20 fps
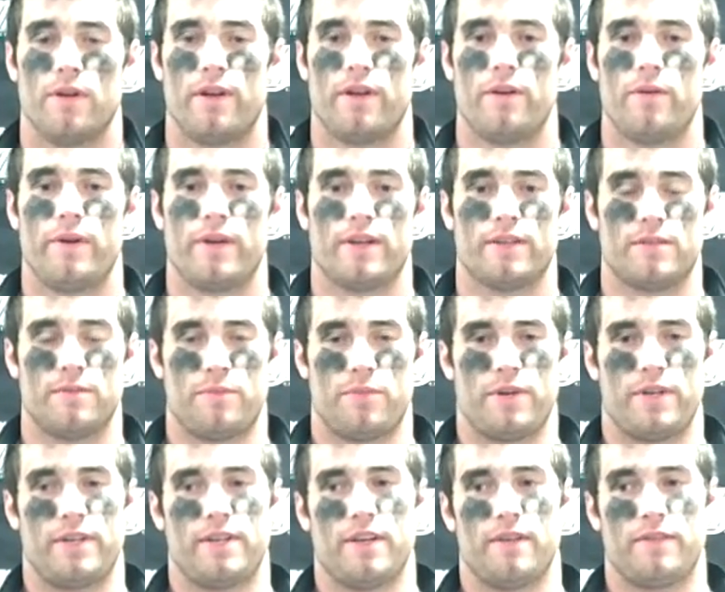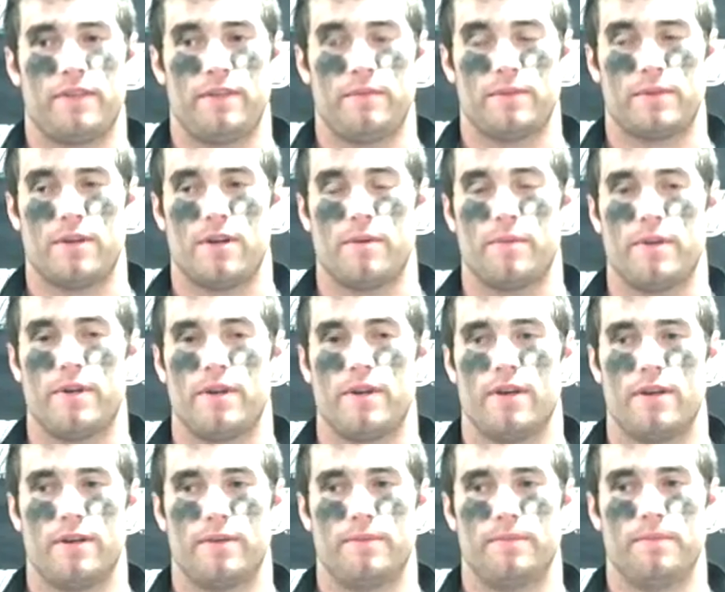Well, I know we got some pretty tough teams coming.
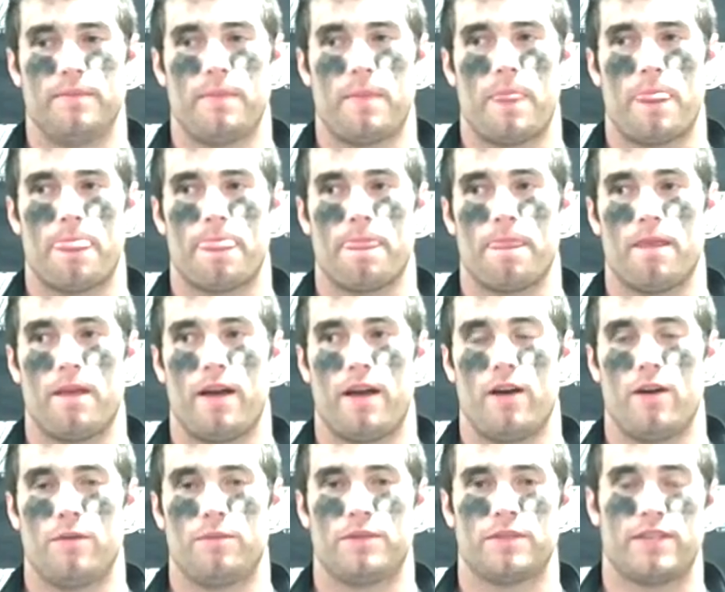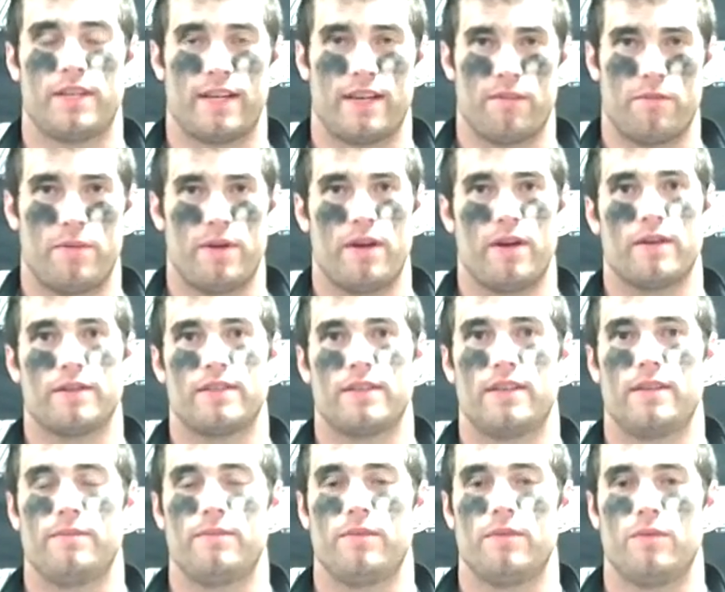Um, I hope, just like everybody on our
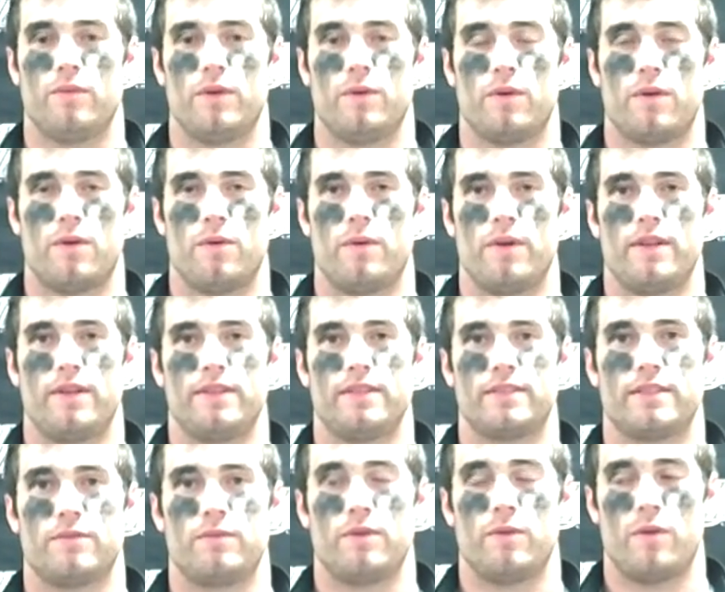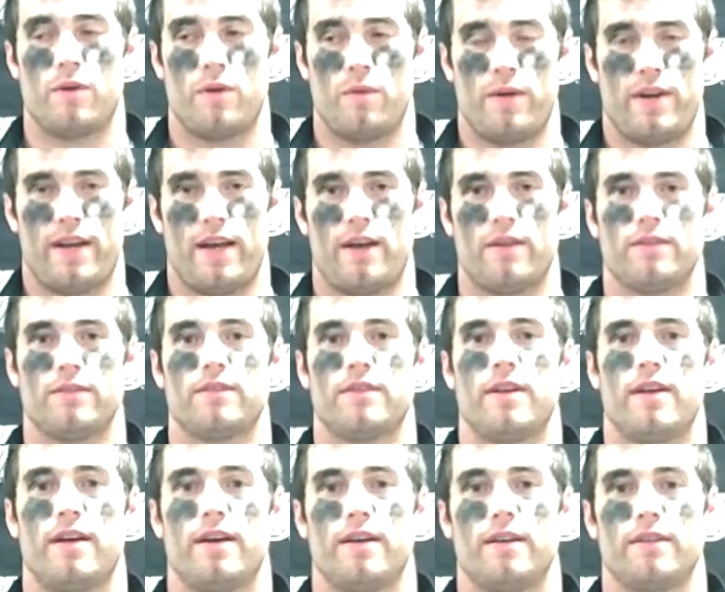team, we want to win these. We want to win out,
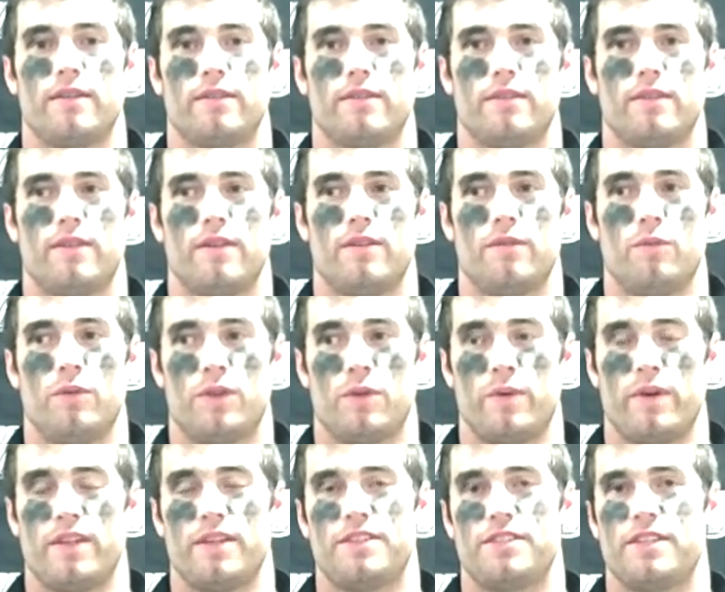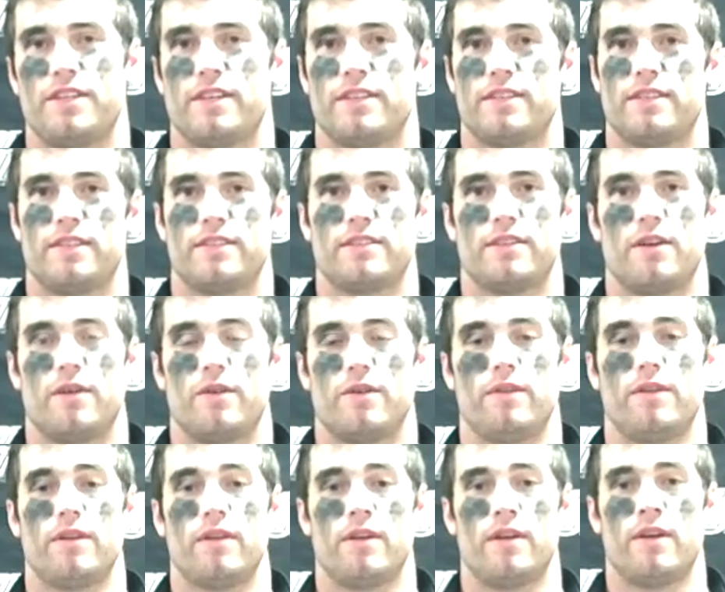and uh, with the way the GSC is
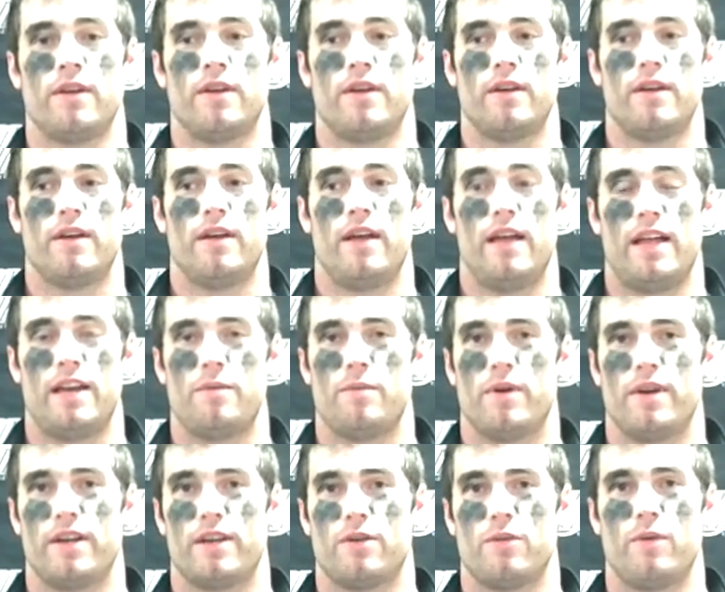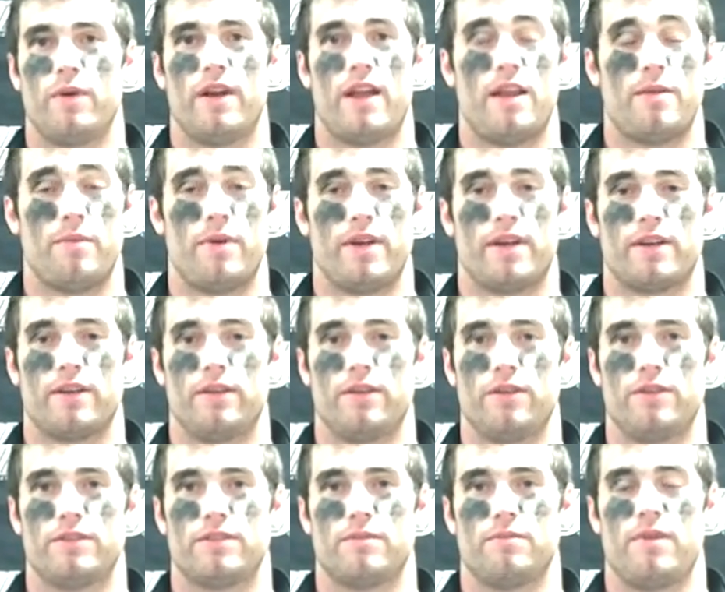going, anybody can win, anybody can
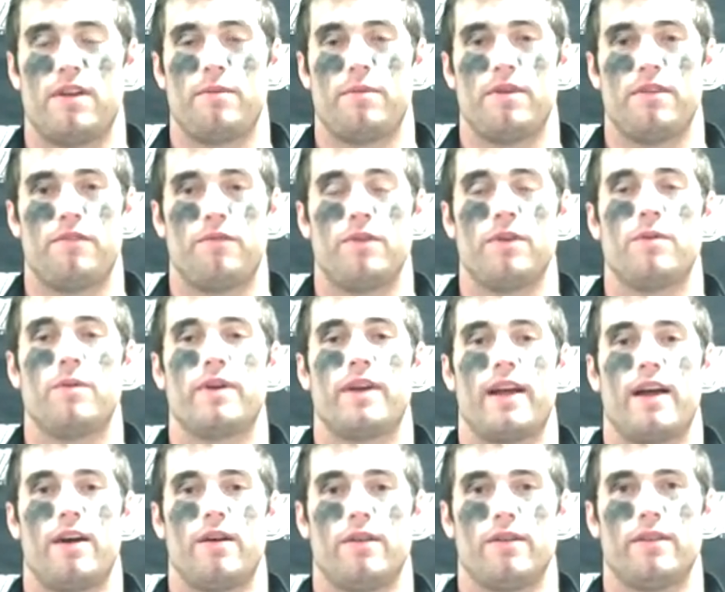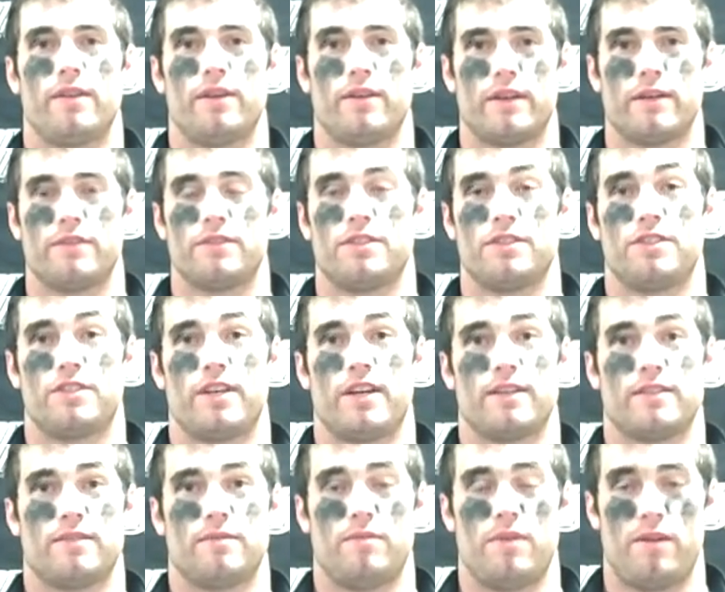lose, and maybe if we win out, it'll give us a
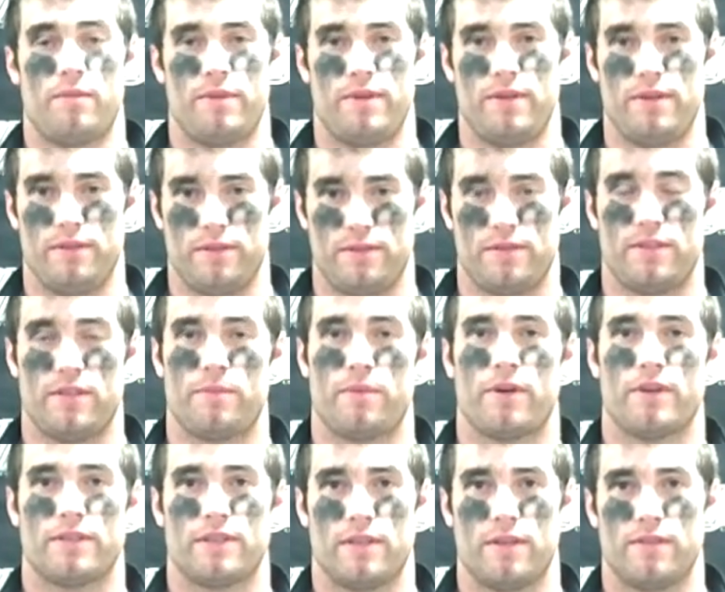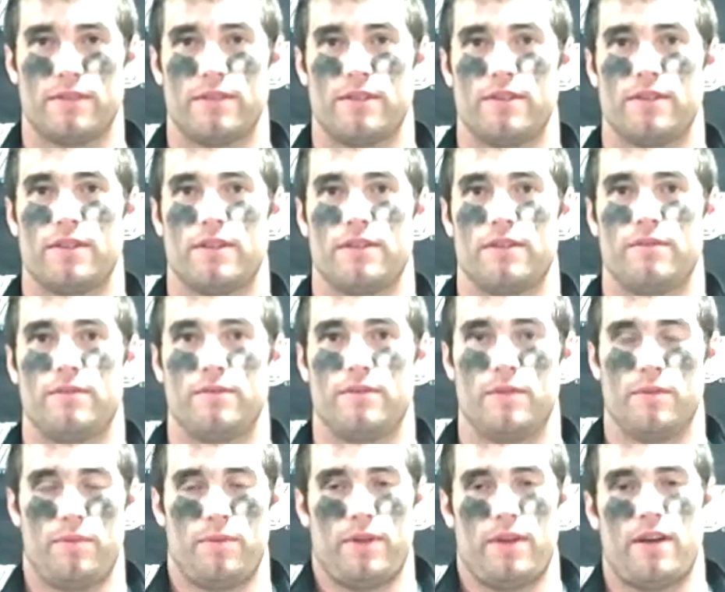chance to maybe slip ourselves into the,
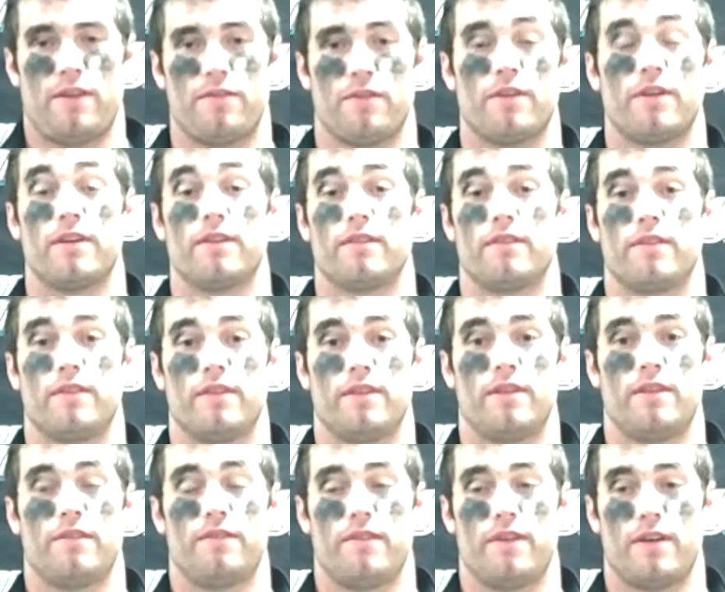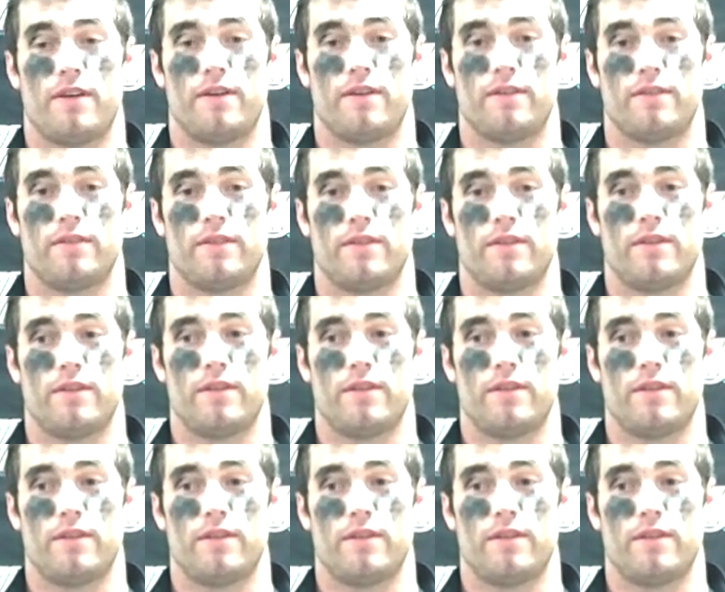the playoff run if uh,